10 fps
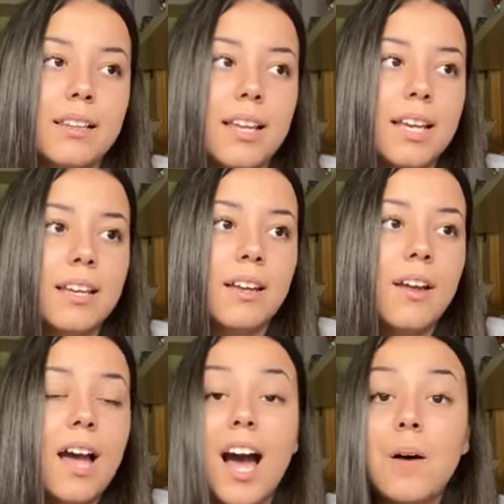Like,
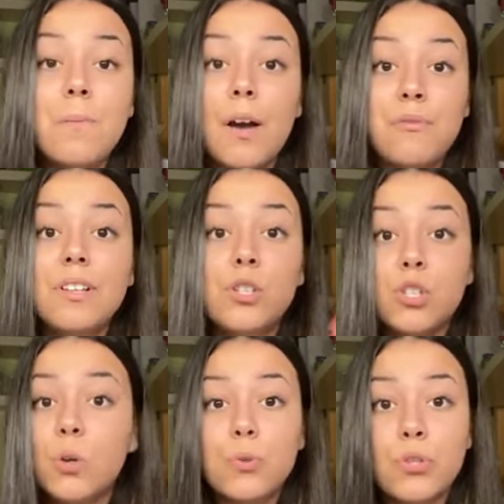um, I feel
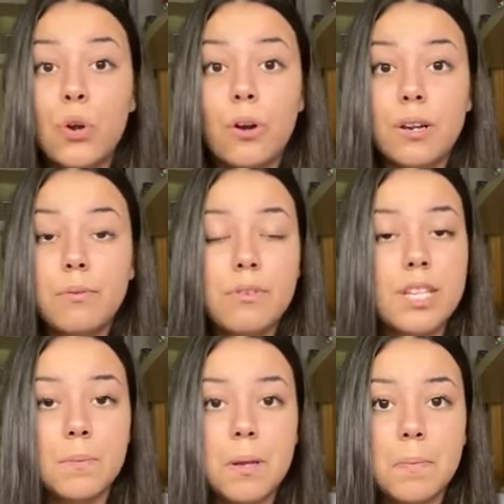so sorry for
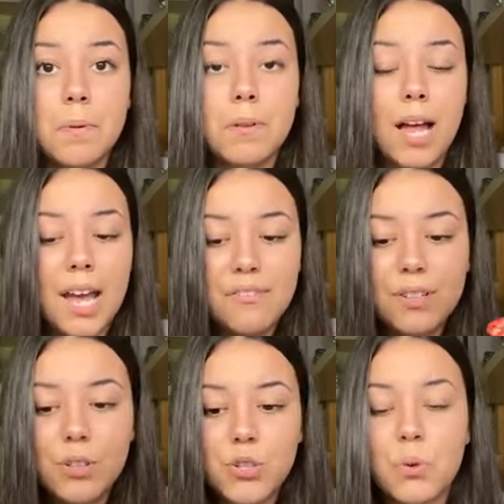these people. I
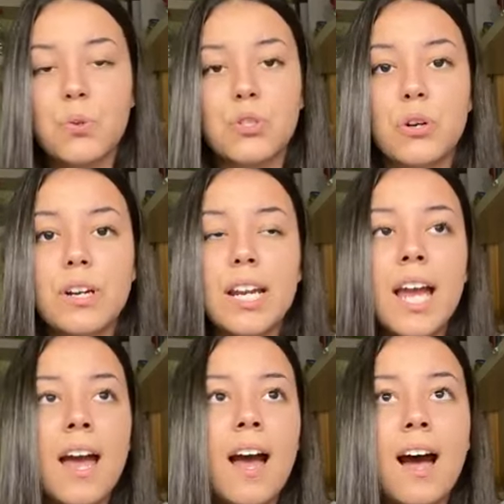feel so sorry.
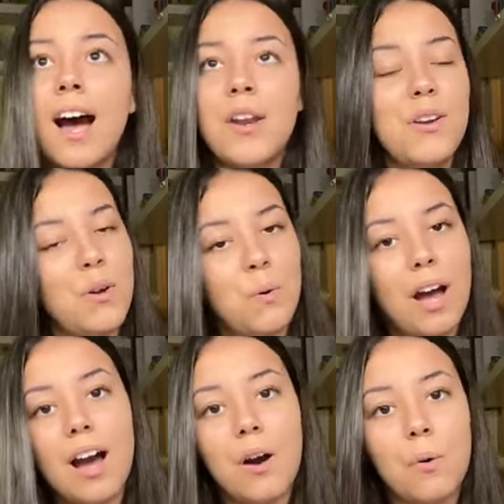I don't know
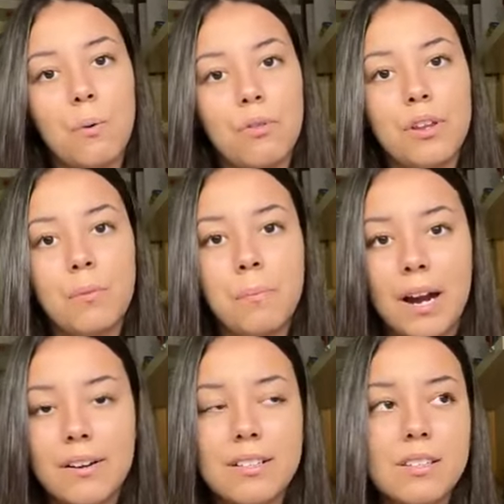how their
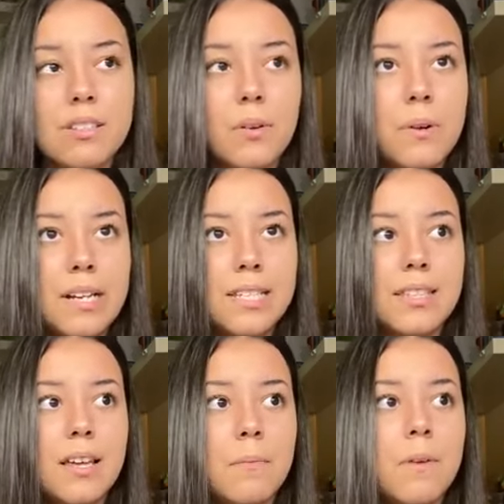parents
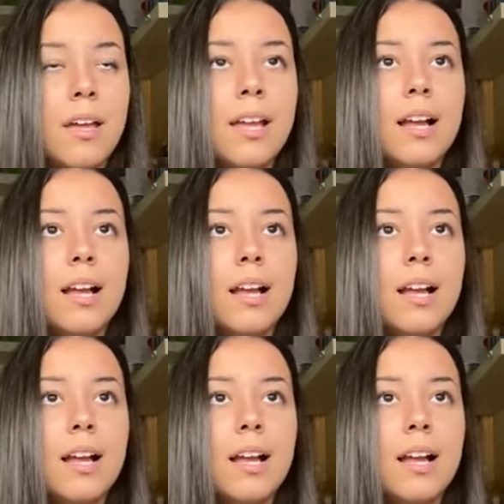raised them.